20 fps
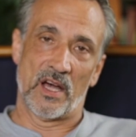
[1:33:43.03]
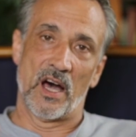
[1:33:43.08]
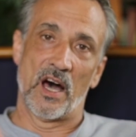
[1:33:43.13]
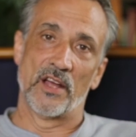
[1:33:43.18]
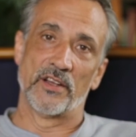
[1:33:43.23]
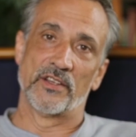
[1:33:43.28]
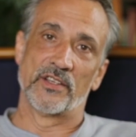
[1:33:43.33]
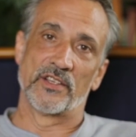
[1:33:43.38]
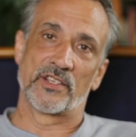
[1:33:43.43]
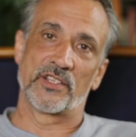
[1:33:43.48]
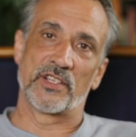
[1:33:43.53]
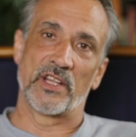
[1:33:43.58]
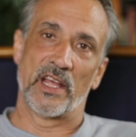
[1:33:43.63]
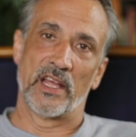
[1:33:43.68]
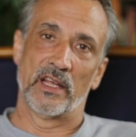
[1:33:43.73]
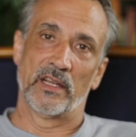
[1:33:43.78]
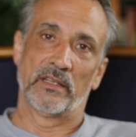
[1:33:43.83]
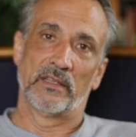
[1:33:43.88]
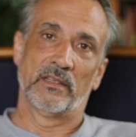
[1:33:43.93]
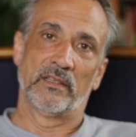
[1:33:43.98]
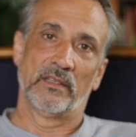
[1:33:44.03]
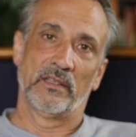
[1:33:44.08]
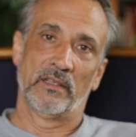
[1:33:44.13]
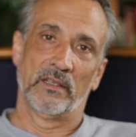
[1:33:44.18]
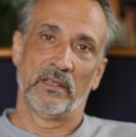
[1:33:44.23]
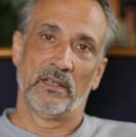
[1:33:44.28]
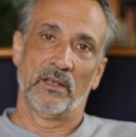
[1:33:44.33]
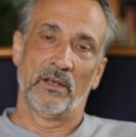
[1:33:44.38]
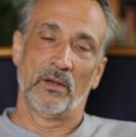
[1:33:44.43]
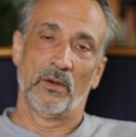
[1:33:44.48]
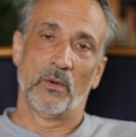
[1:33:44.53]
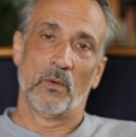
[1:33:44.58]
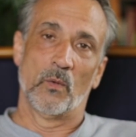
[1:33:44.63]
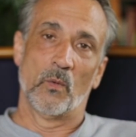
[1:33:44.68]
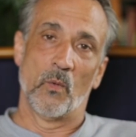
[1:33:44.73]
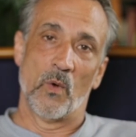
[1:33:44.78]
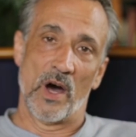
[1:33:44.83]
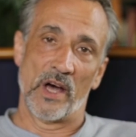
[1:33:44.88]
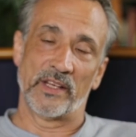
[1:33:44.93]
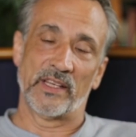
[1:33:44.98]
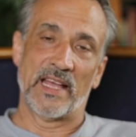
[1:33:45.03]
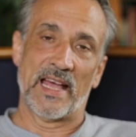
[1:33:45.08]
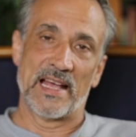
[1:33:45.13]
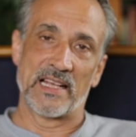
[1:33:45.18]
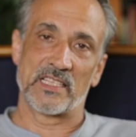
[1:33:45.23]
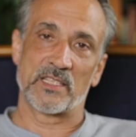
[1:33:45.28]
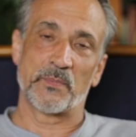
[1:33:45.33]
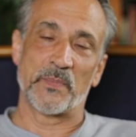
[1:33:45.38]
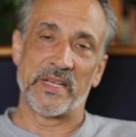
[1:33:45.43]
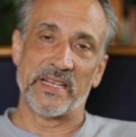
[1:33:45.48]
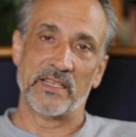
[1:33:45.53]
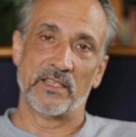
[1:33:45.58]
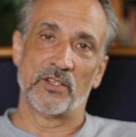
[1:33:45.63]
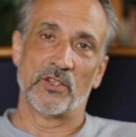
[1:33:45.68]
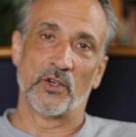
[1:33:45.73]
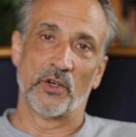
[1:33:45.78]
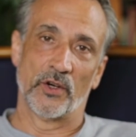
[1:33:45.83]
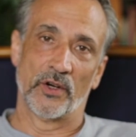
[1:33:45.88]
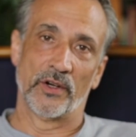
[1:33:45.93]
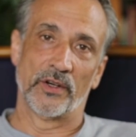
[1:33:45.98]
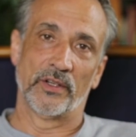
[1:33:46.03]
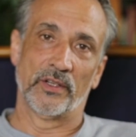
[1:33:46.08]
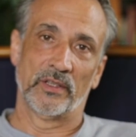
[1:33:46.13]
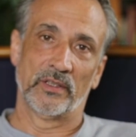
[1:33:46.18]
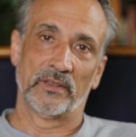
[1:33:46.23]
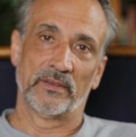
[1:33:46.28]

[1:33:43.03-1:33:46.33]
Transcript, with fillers: understand what has been heard."